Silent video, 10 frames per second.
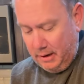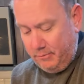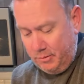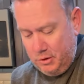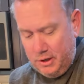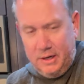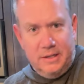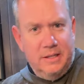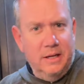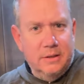I'm from the United
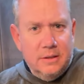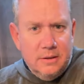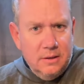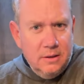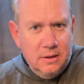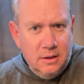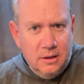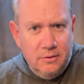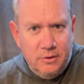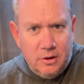States. I
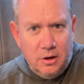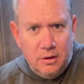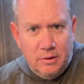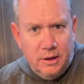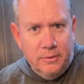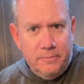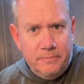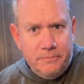live in Colorado.